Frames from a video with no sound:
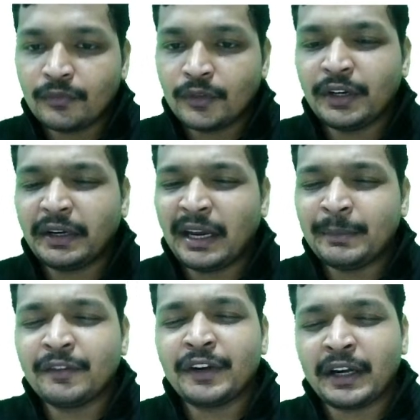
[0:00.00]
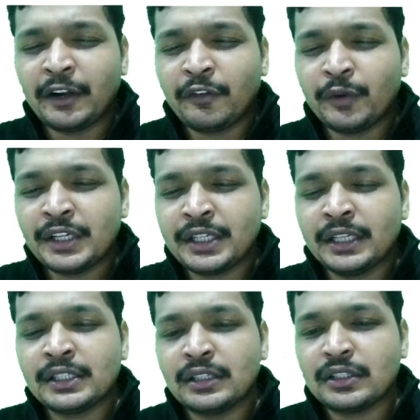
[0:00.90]
It can be different kind of question, and
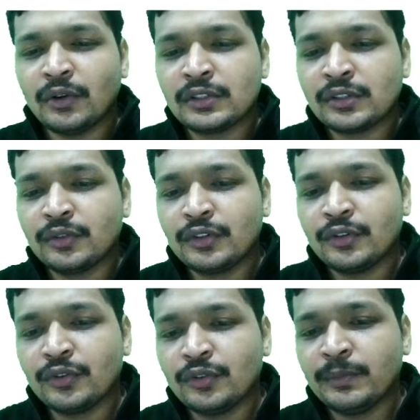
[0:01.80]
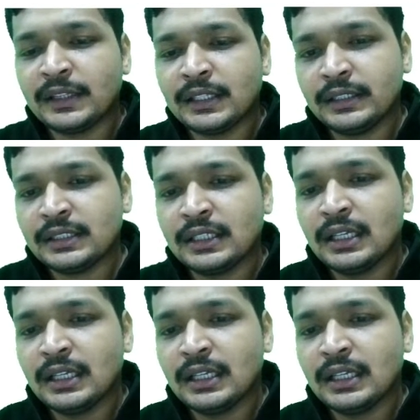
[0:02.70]
so it's also good to know methods.